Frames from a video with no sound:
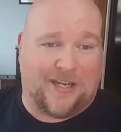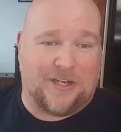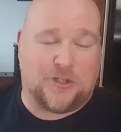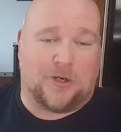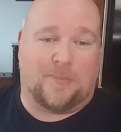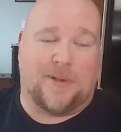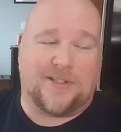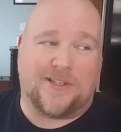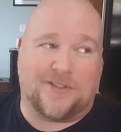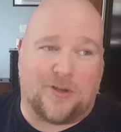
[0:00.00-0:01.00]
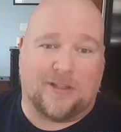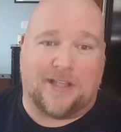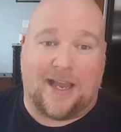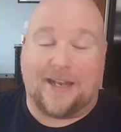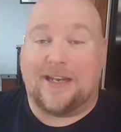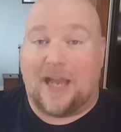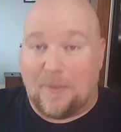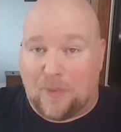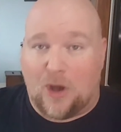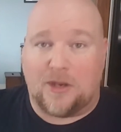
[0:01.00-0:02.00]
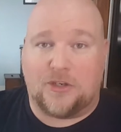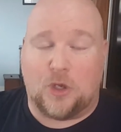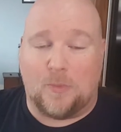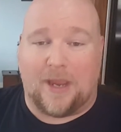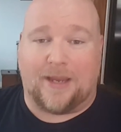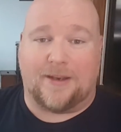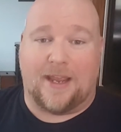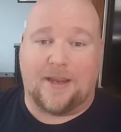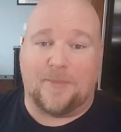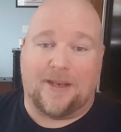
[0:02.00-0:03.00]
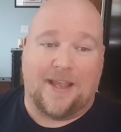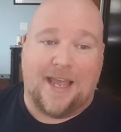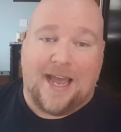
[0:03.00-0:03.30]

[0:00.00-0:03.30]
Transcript: t-shirt business online and I bought a domain name and